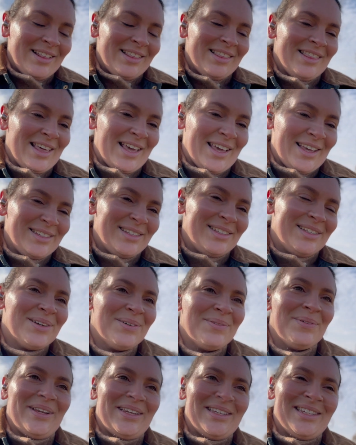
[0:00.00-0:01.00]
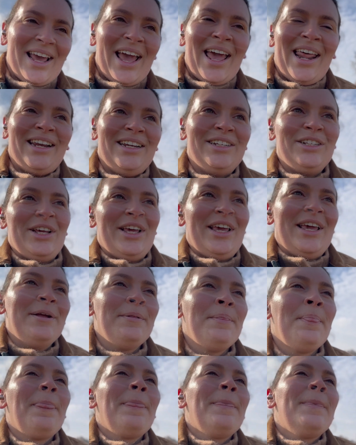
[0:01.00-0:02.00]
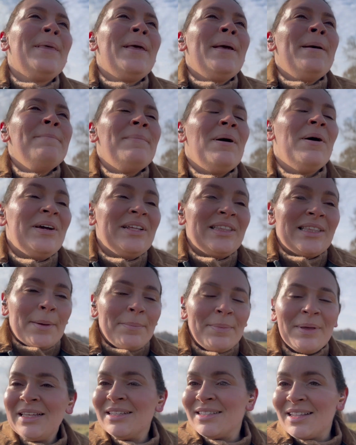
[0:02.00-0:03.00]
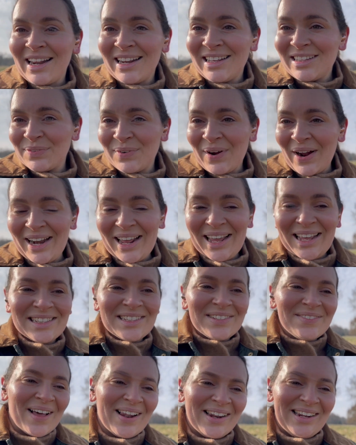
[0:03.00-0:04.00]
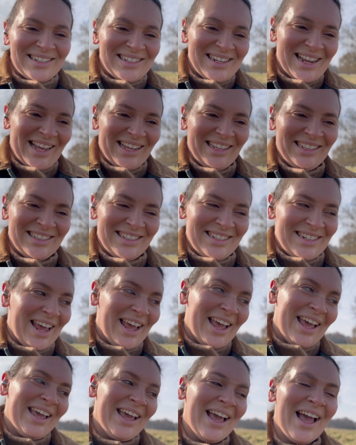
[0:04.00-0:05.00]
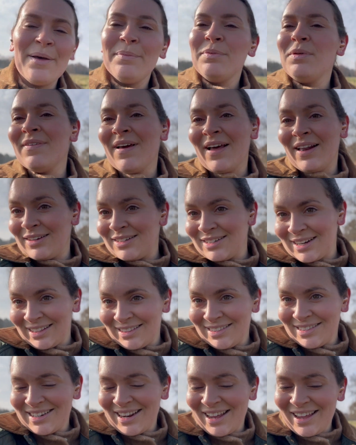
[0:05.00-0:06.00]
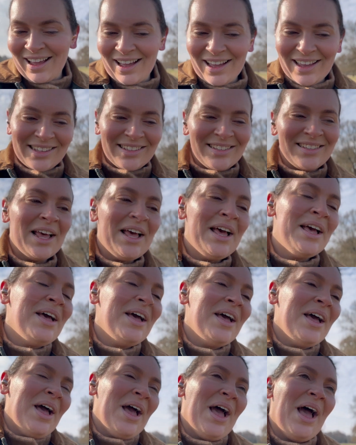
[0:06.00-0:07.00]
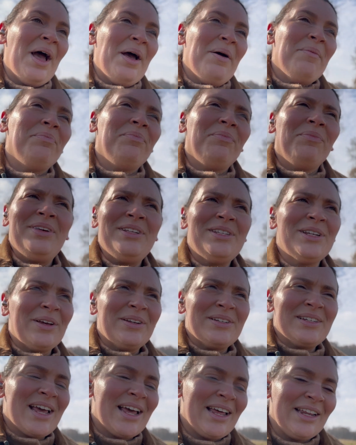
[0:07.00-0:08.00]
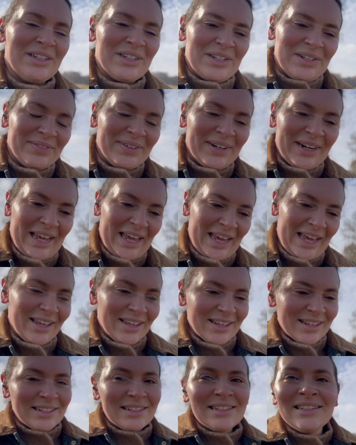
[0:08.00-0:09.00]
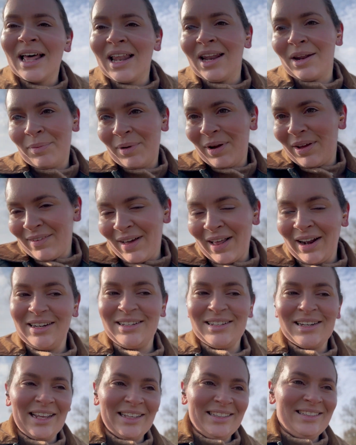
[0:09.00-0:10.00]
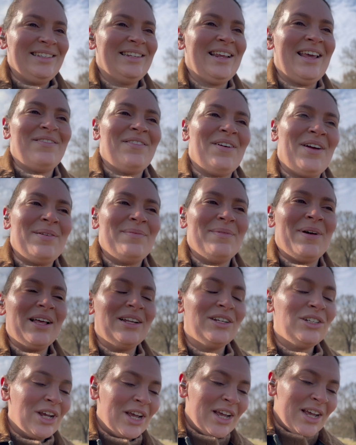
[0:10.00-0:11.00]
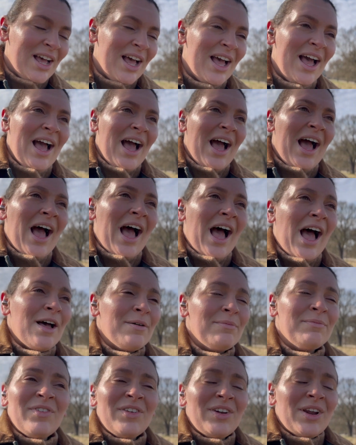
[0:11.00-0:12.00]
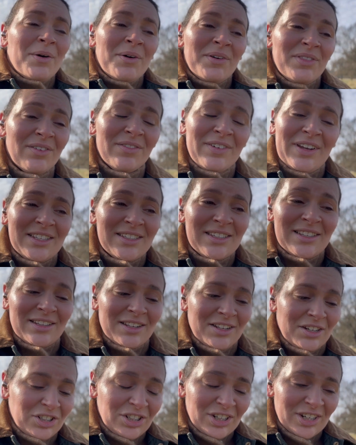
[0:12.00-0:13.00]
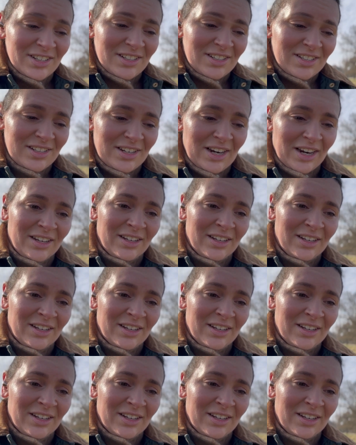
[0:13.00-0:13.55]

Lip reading: this winter energy. But with that being said, it's Friday, it's Valentine's Day. Happy Valentine's Day, guys. We don't tend to really celebrate Valentine's Day very much, for no other reason than it's